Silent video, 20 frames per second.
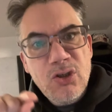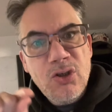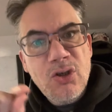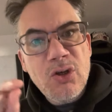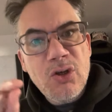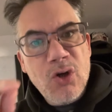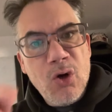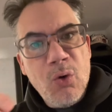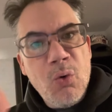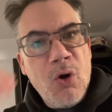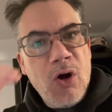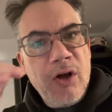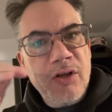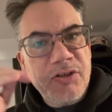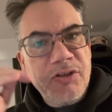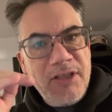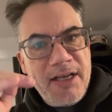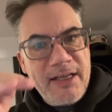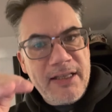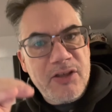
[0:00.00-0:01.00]
go on,
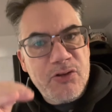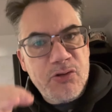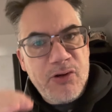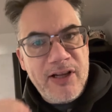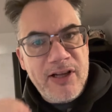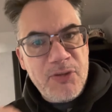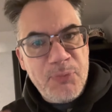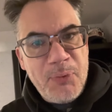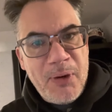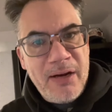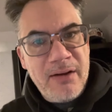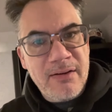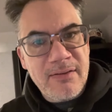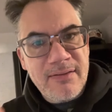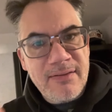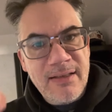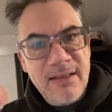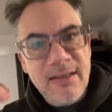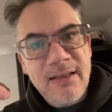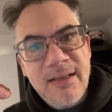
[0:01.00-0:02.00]
check the
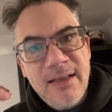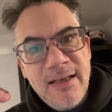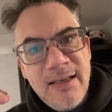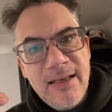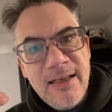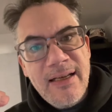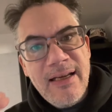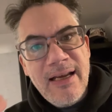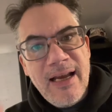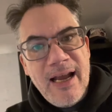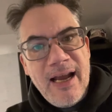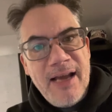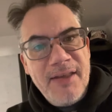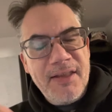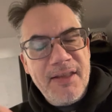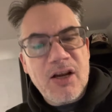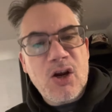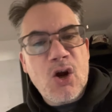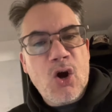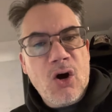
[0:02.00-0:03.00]
transparency, and
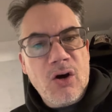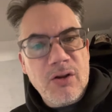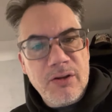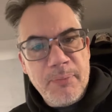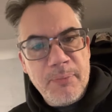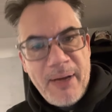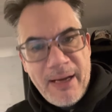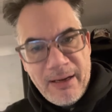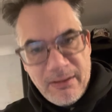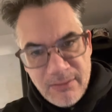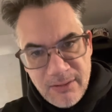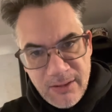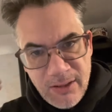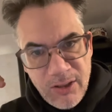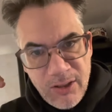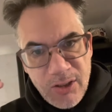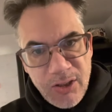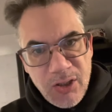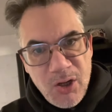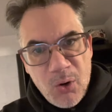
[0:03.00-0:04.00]
then call them out.
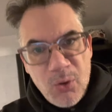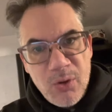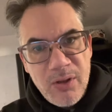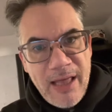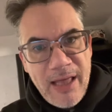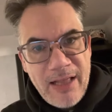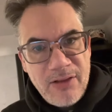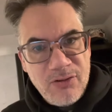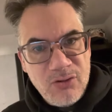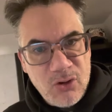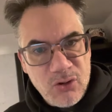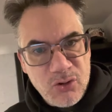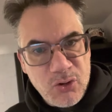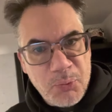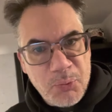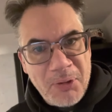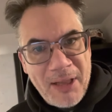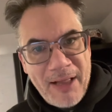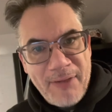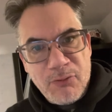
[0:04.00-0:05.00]
Go to that social
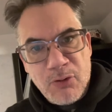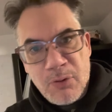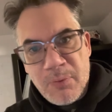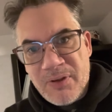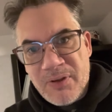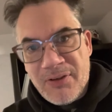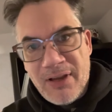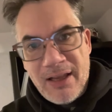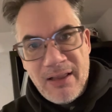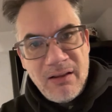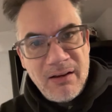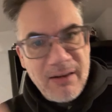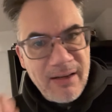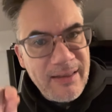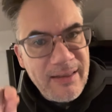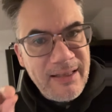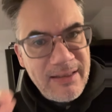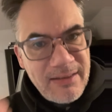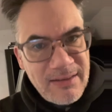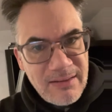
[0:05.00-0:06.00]
platform and say, look,
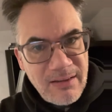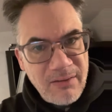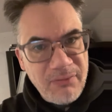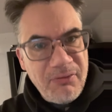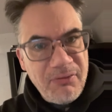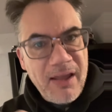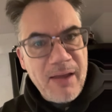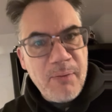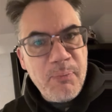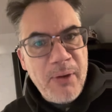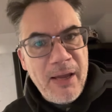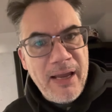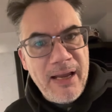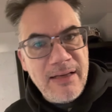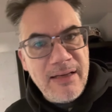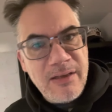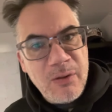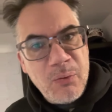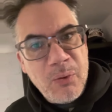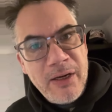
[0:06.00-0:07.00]
this is a fake
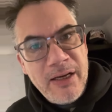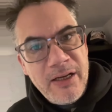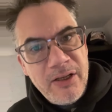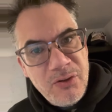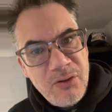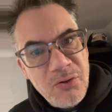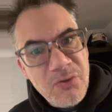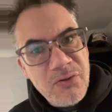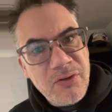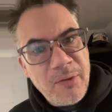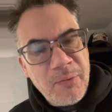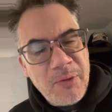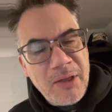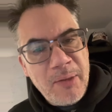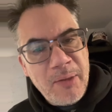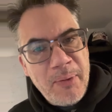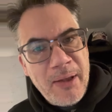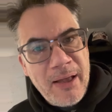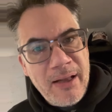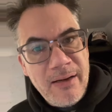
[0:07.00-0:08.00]
page. I want you to do something
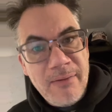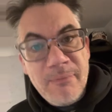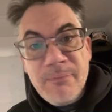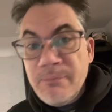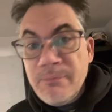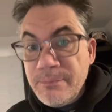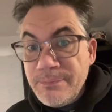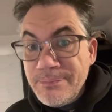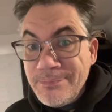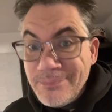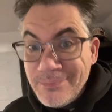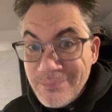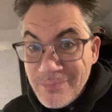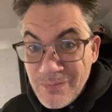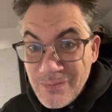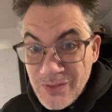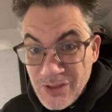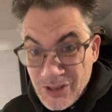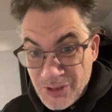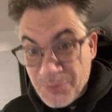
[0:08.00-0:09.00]
about it.
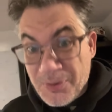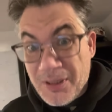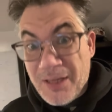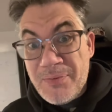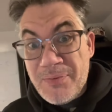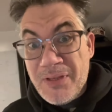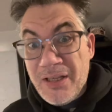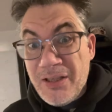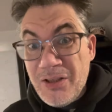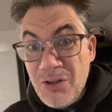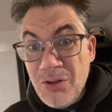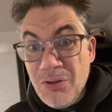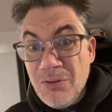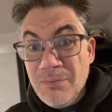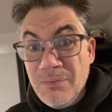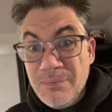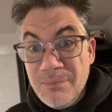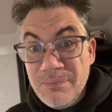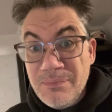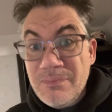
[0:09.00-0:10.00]
Sometimes they do,
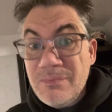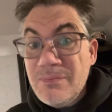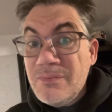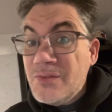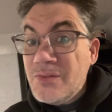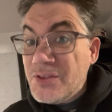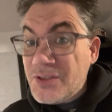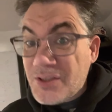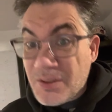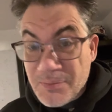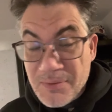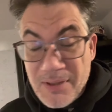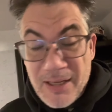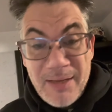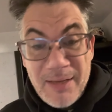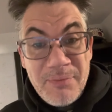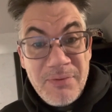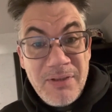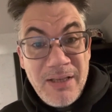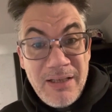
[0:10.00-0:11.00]

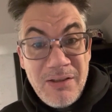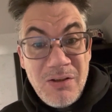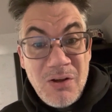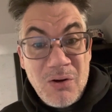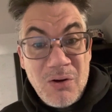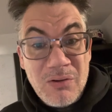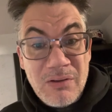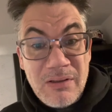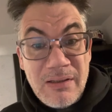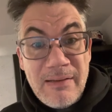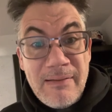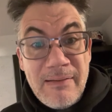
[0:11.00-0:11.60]
sometimes they don't.